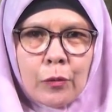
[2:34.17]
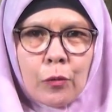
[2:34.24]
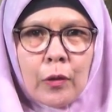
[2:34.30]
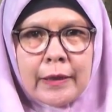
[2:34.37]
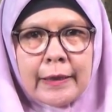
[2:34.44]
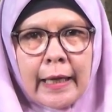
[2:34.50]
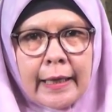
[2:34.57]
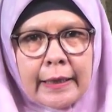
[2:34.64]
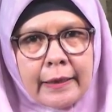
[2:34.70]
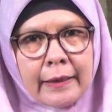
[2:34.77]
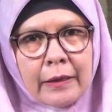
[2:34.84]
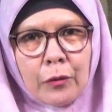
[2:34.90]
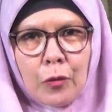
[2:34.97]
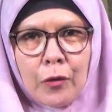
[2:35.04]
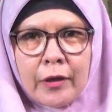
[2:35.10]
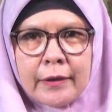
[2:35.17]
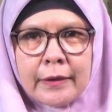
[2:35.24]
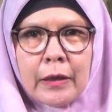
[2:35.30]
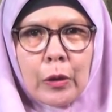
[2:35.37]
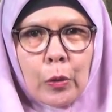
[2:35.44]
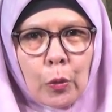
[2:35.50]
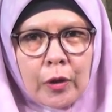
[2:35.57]
while another
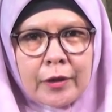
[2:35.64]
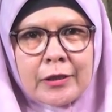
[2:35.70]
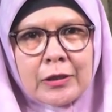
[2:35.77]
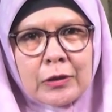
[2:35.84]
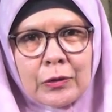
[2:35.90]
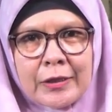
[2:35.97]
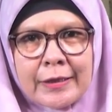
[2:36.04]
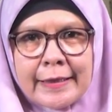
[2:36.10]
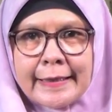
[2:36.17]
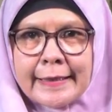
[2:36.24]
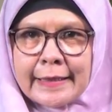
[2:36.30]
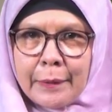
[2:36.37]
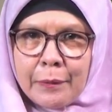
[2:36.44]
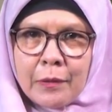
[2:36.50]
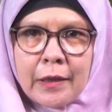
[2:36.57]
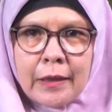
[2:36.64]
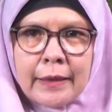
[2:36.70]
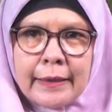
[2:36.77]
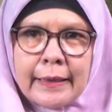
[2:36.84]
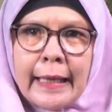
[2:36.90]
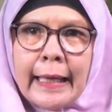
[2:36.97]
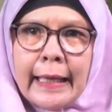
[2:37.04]
one wants to say
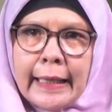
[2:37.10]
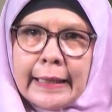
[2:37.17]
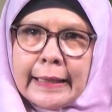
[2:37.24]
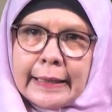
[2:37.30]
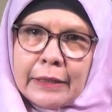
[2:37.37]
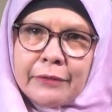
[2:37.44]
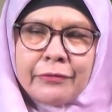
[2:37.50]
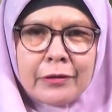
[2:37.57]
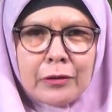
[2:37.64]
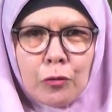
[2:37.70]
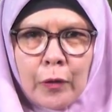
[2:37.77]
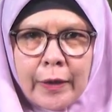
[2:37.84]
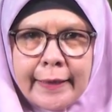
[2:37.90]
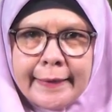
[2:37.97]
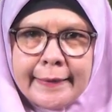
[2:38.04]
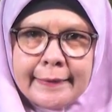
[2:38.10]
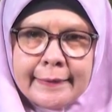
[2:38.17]
something in different way.